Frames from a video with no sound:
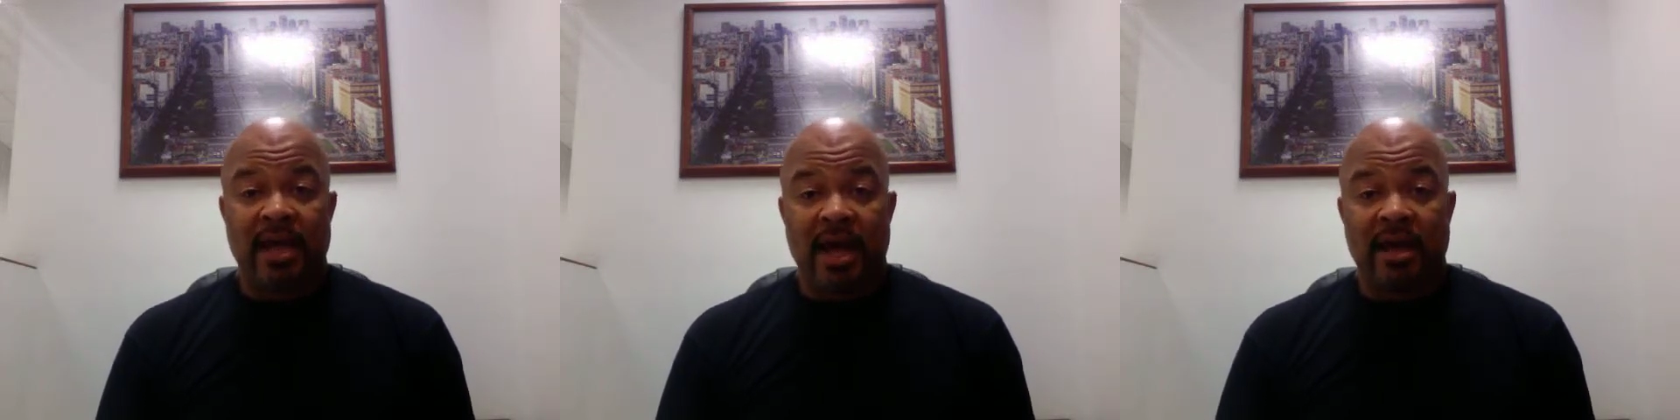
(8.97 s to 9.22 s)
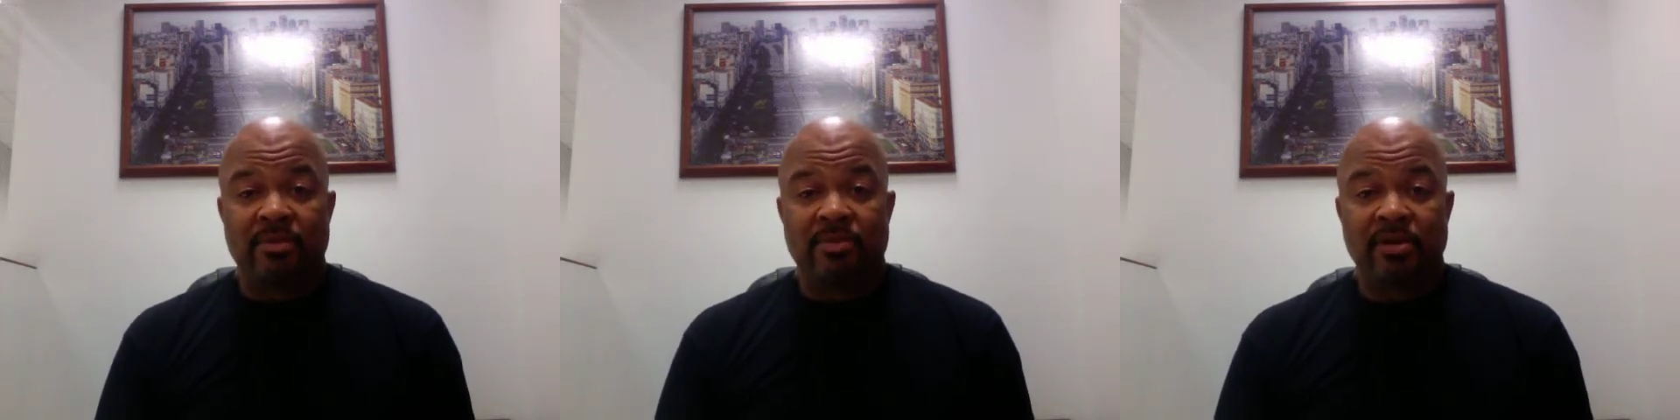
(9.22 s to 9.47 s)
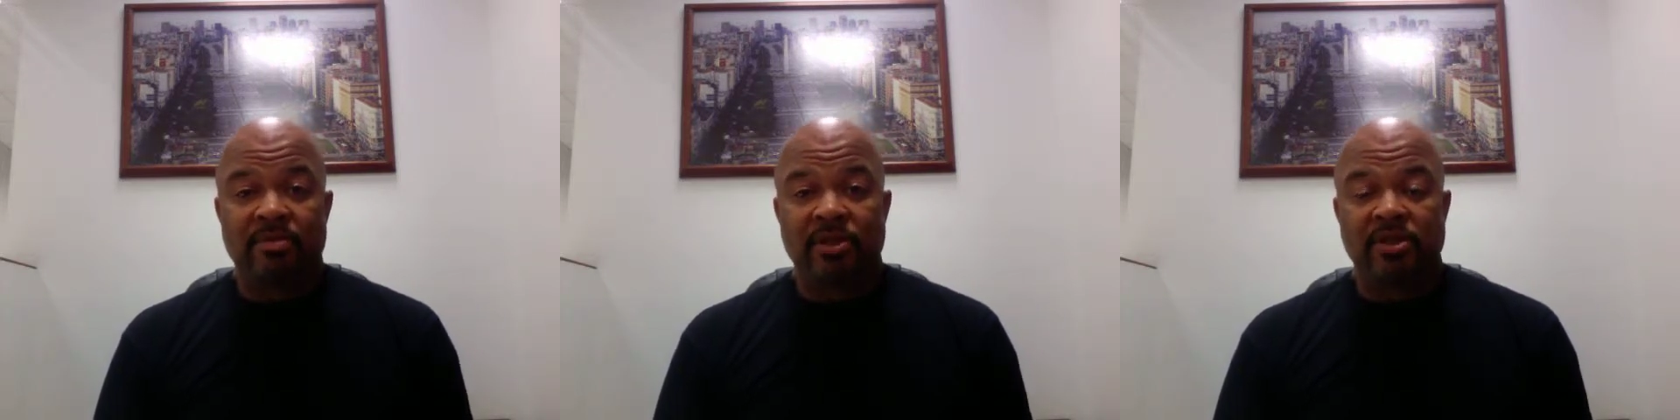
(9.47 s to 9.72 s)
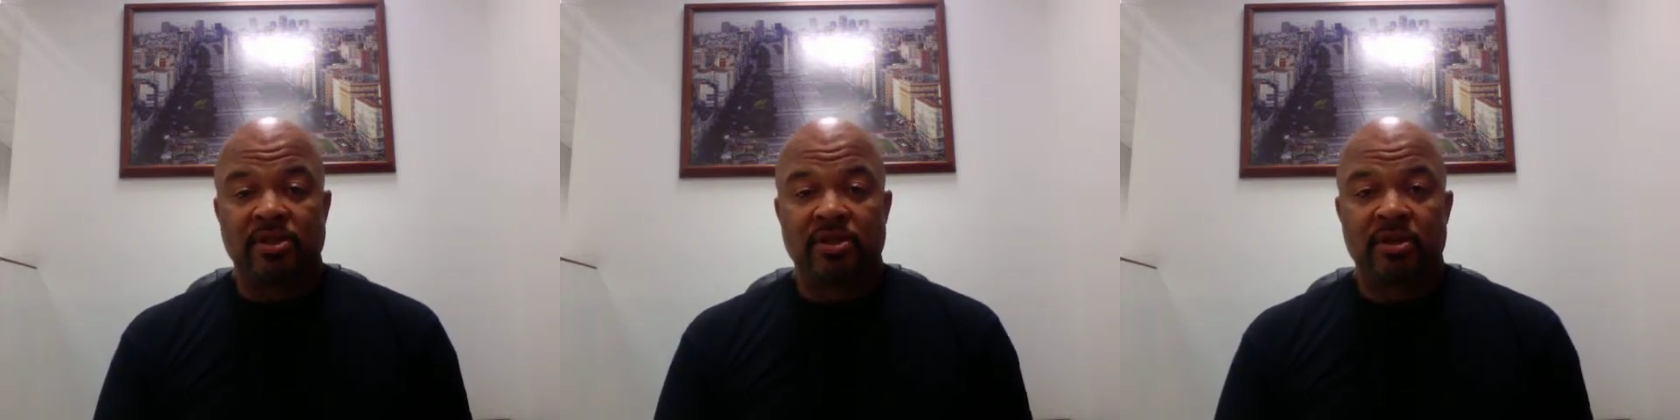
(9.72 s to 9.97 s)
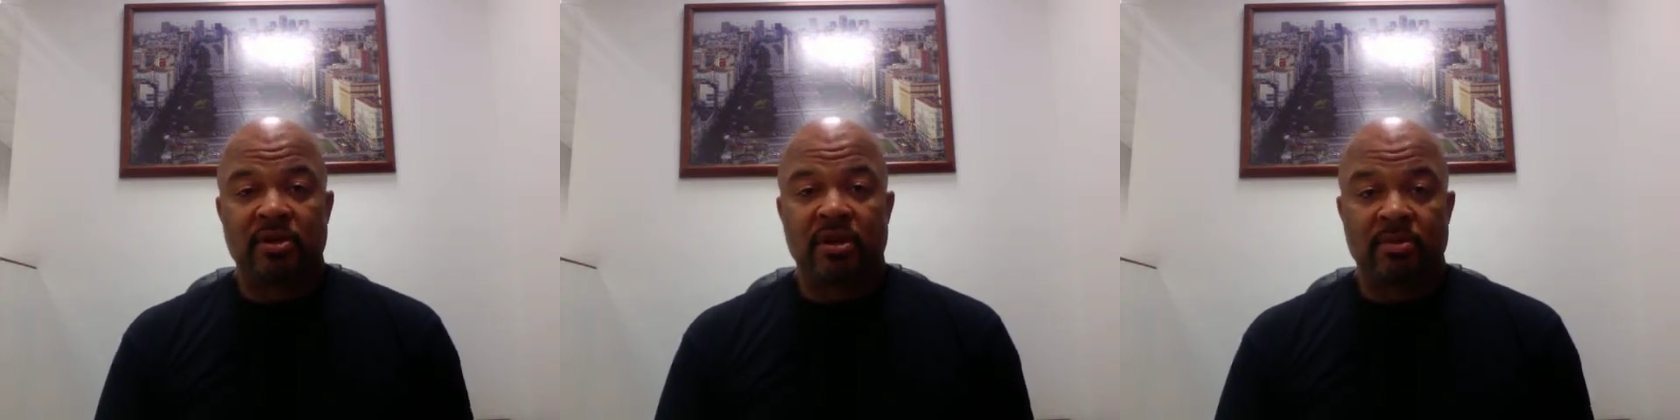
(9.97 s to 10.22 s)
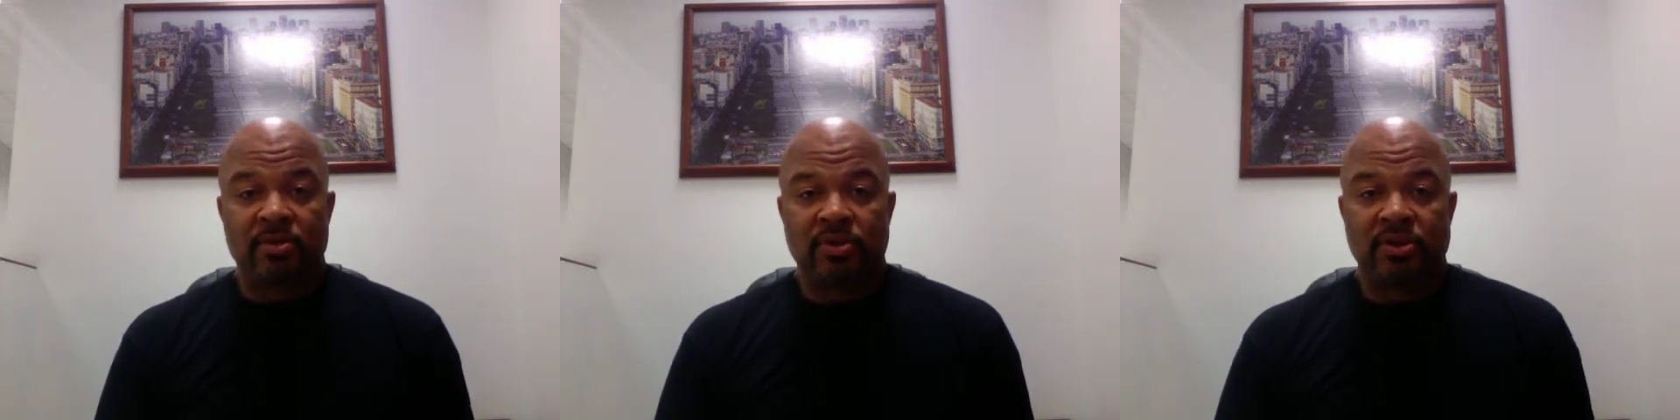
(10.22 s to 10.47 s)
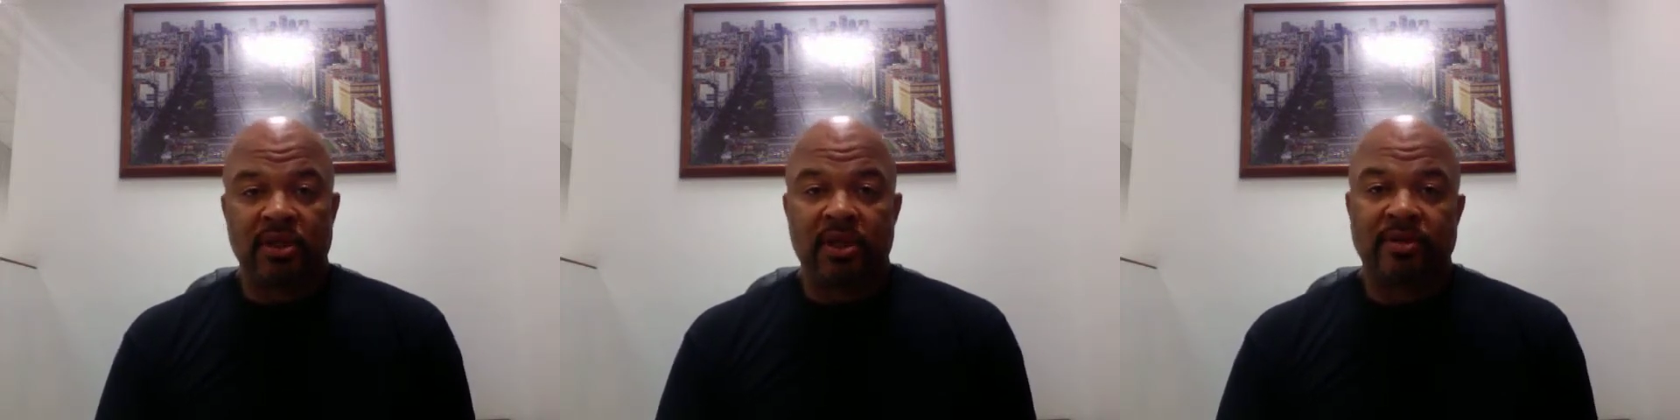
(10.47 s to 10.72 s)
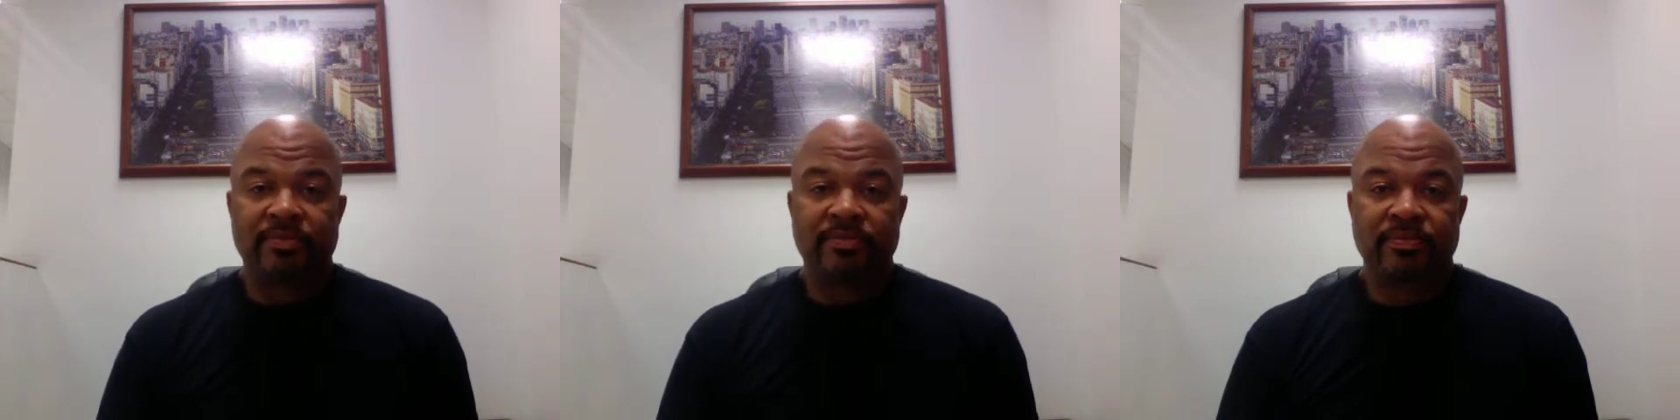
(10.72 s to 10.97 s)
an IMB missionary in Brazil.